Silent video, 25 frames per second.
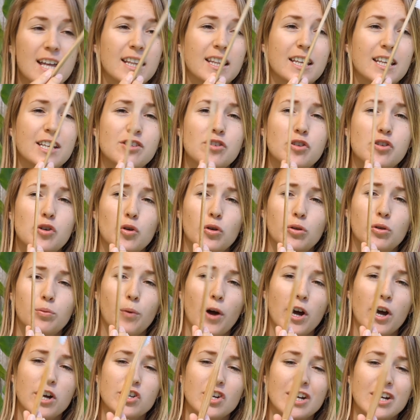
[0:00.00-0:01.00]
This
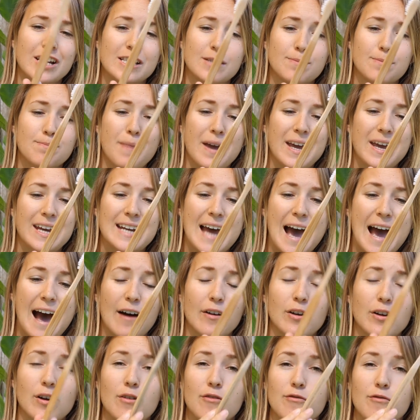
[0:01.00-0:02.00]
toothbrush is made
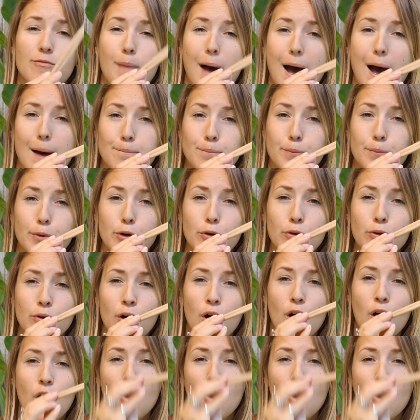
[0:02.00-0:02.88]
out of bamboo,